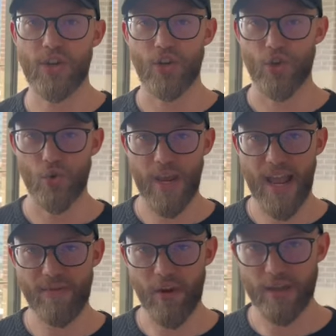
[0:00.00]
You would
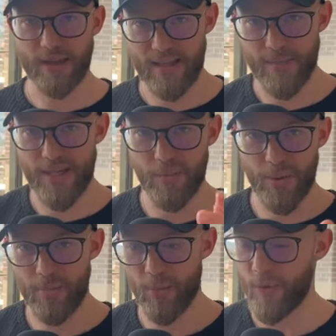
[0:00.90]
have unlimited
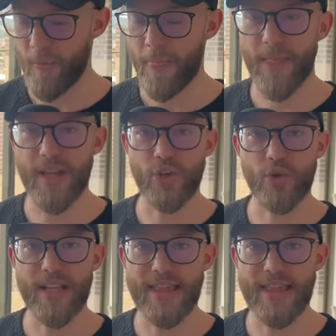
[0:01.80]
people that you can